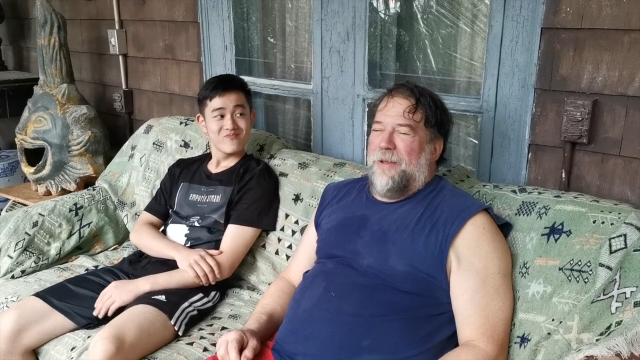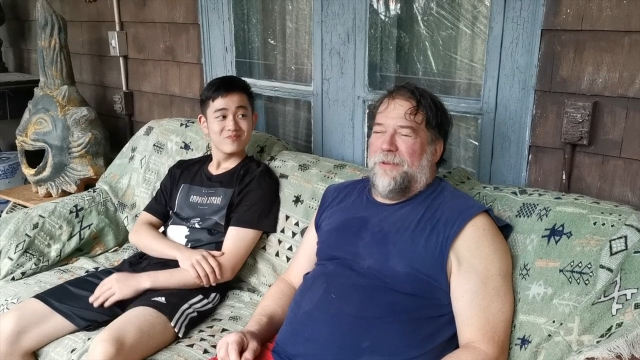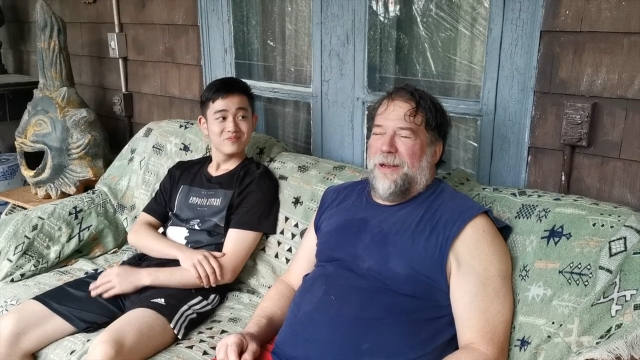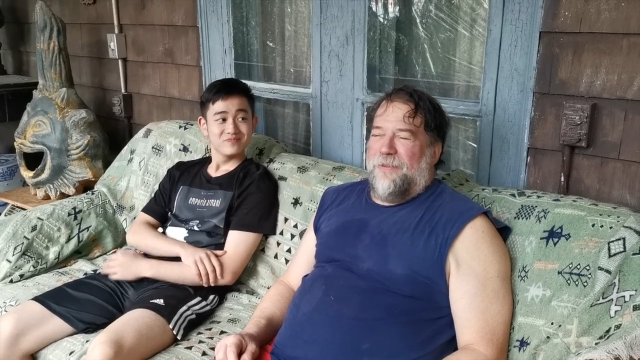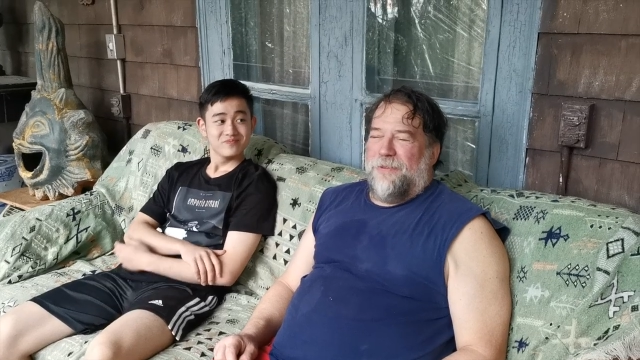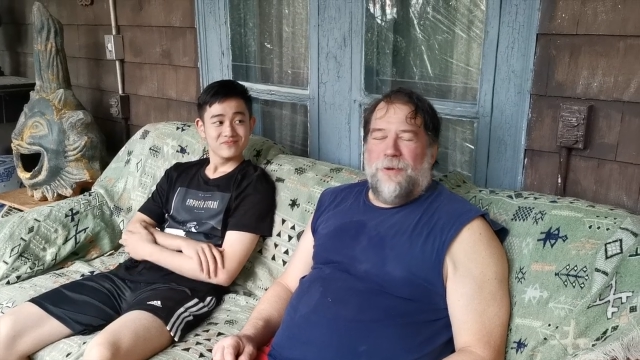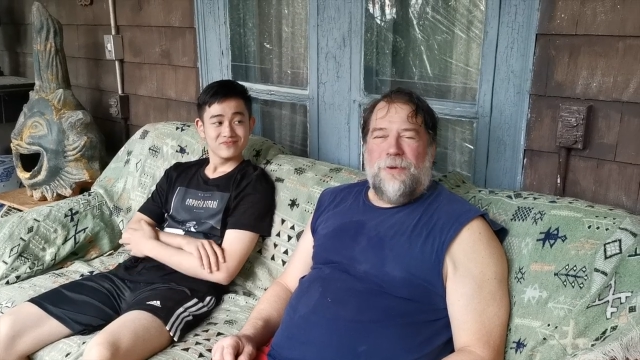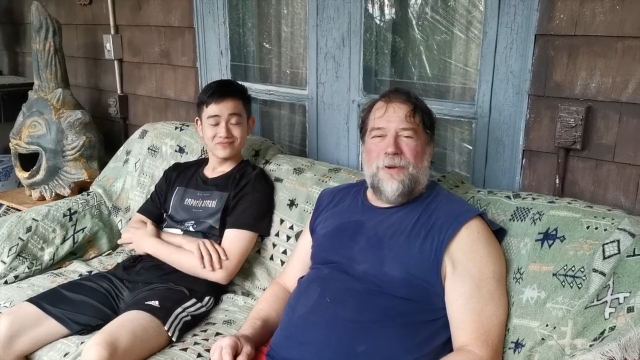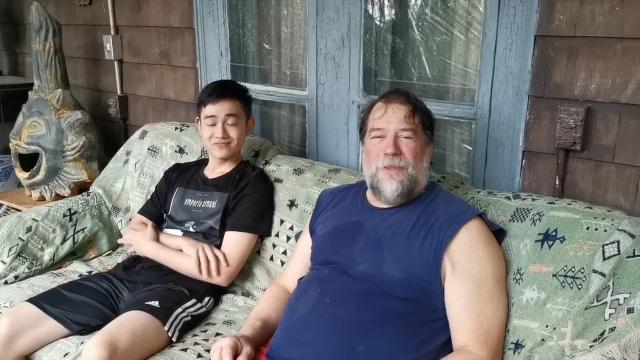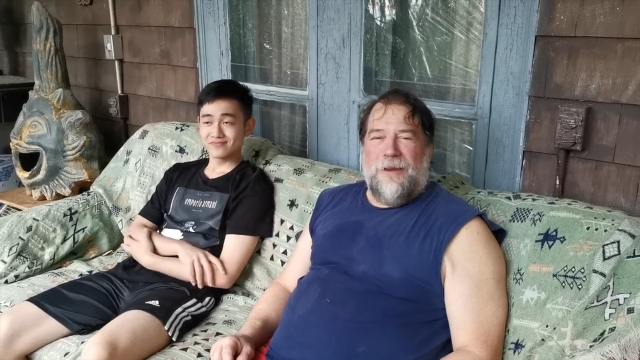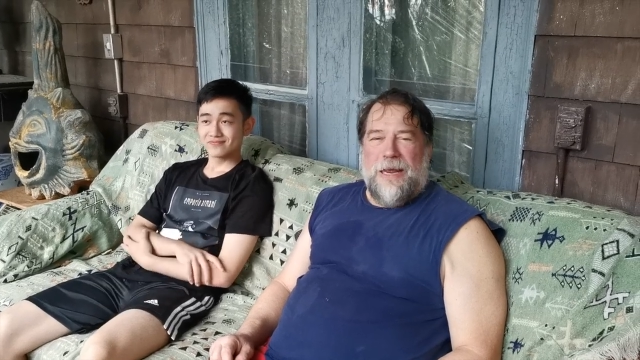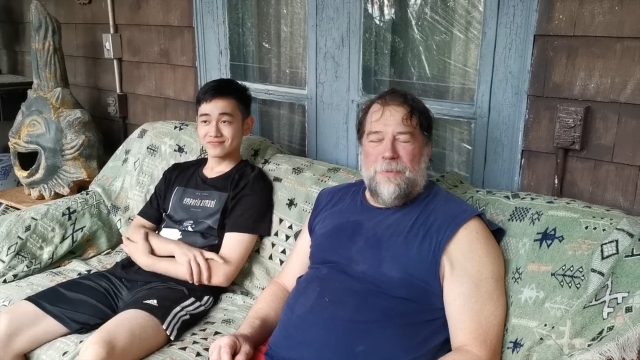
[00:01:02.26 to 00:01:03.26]
Speaker 1: going around that I've
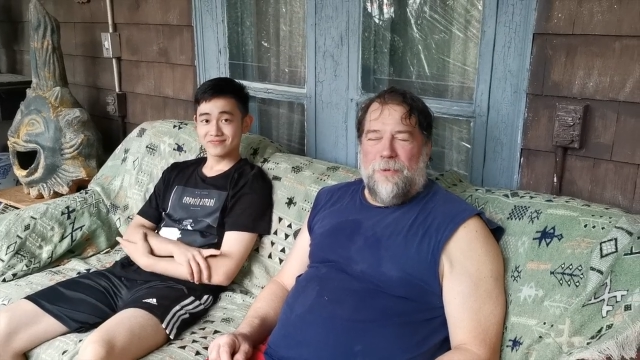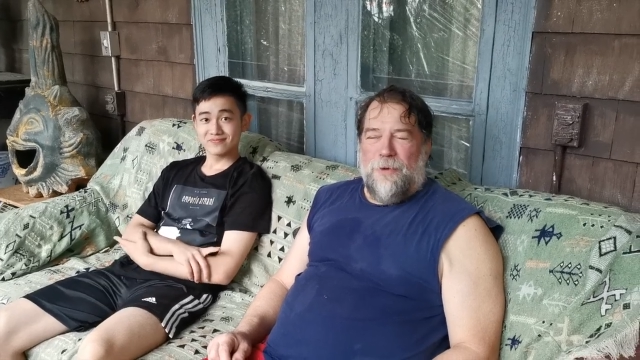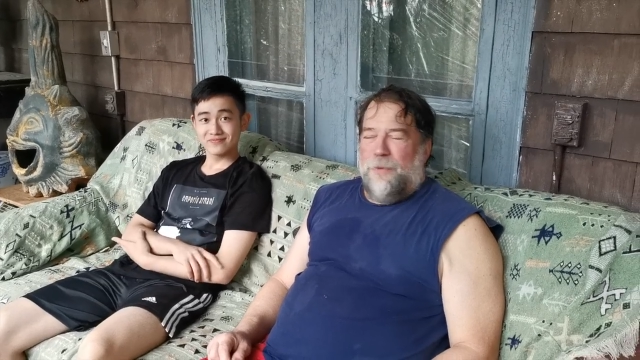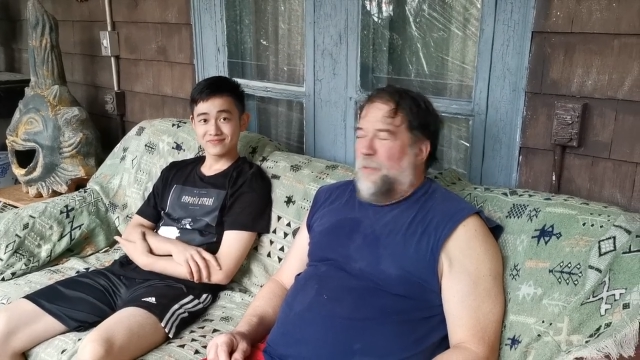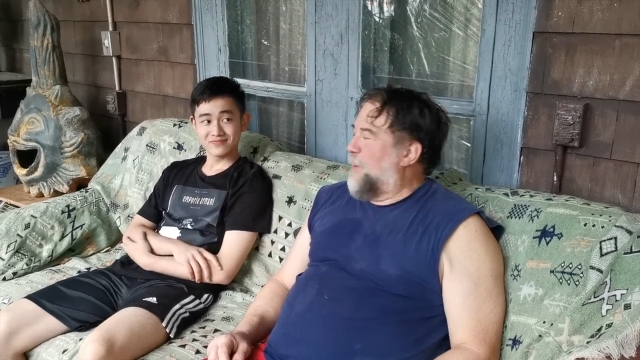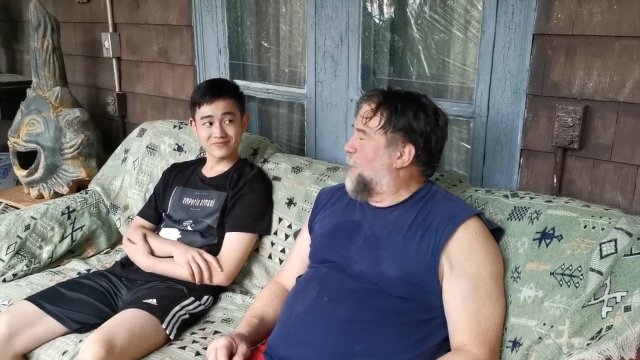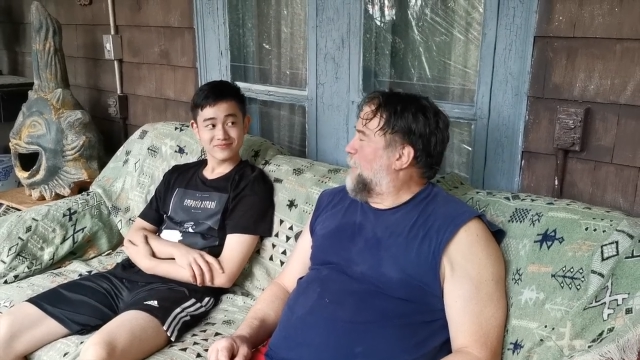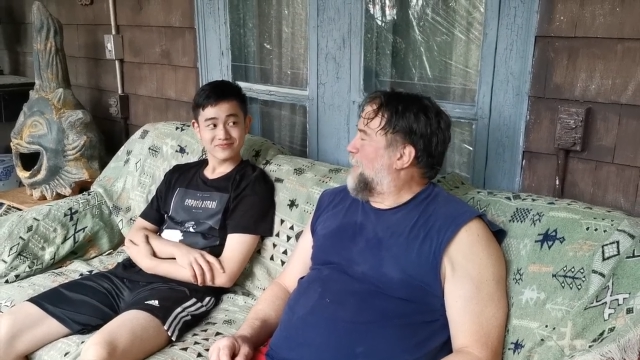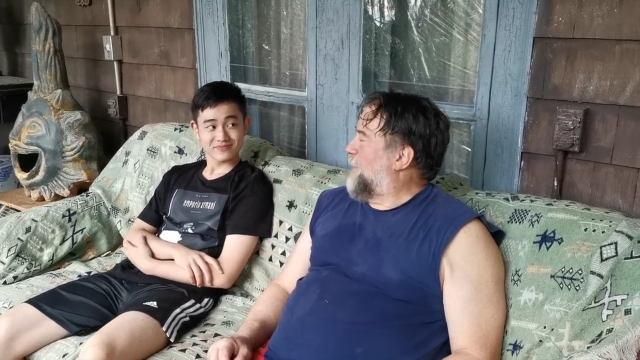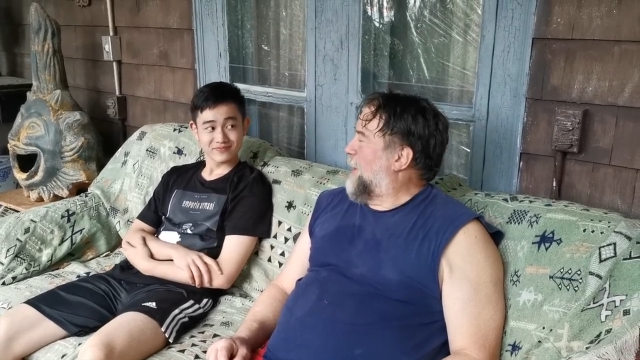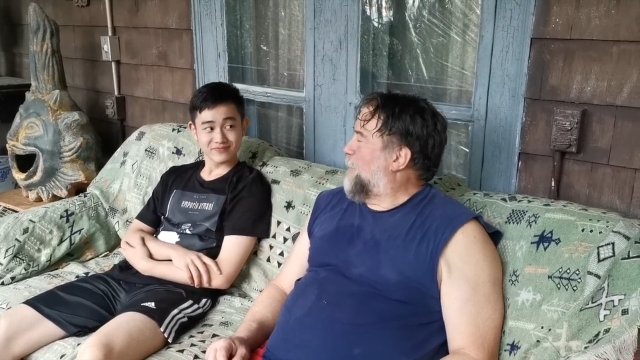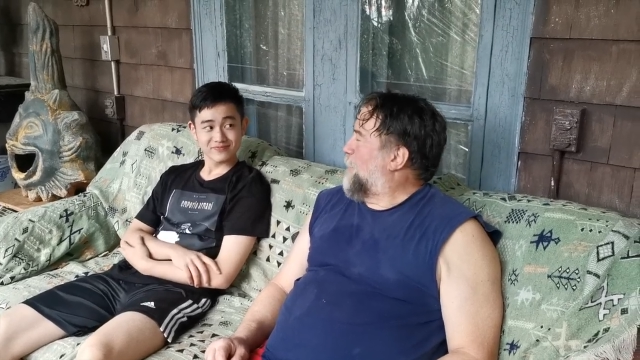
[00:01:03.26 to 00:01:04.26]
started in the neighborhood.
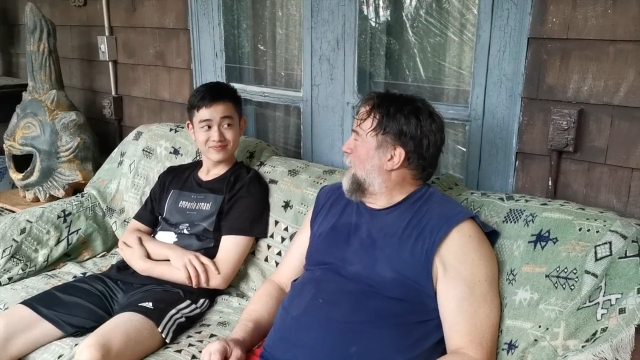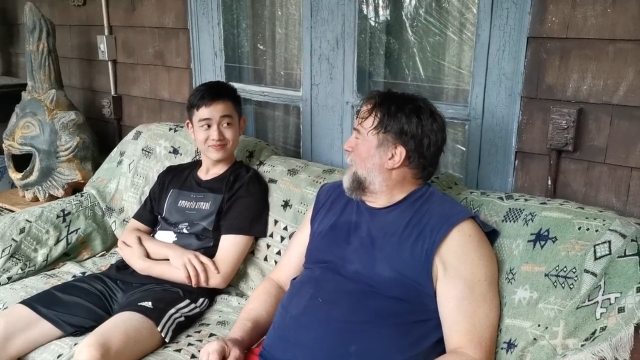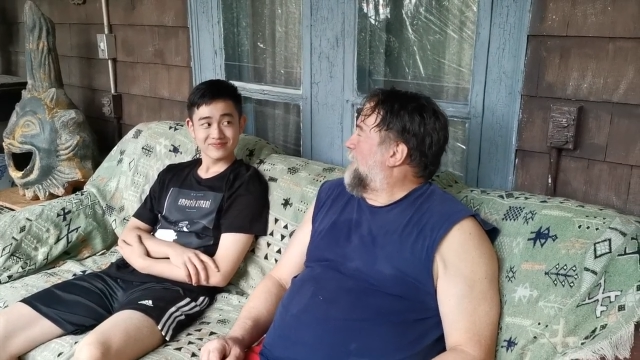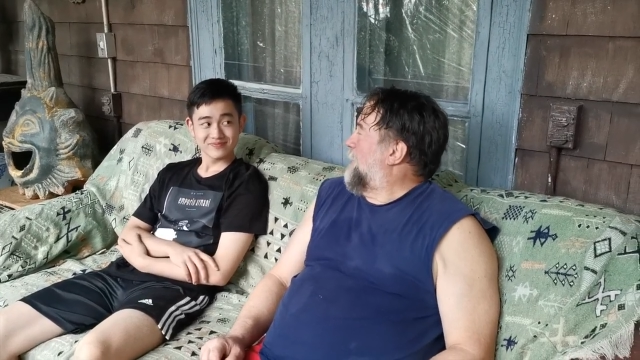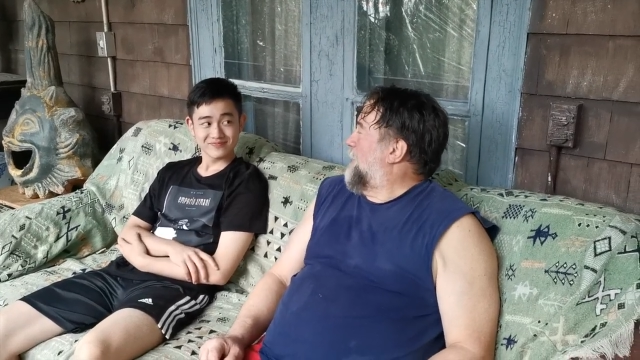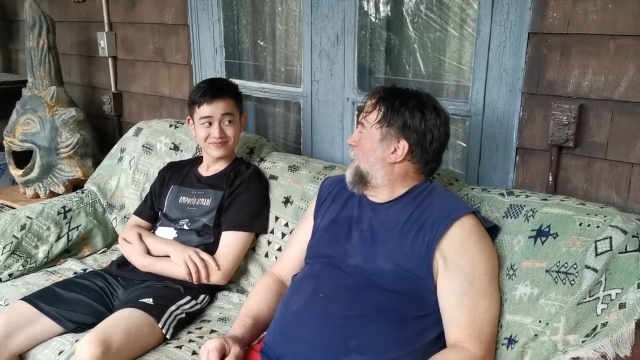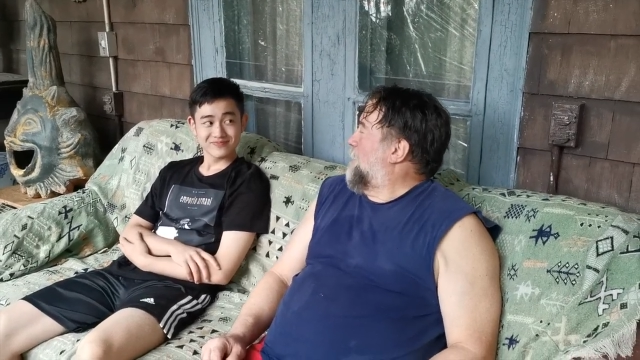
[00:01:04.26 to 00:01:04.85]
One of them is that Henry